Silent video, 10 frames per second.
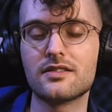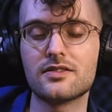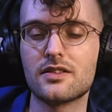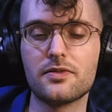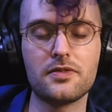
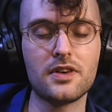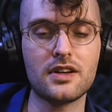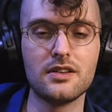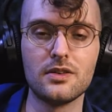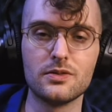The
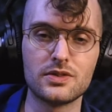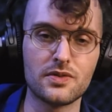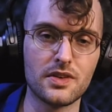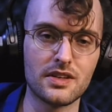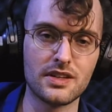fucking news
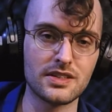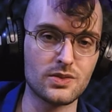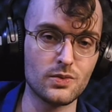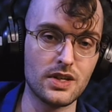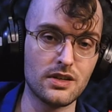for the
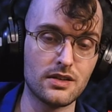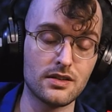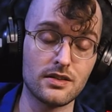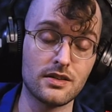next week,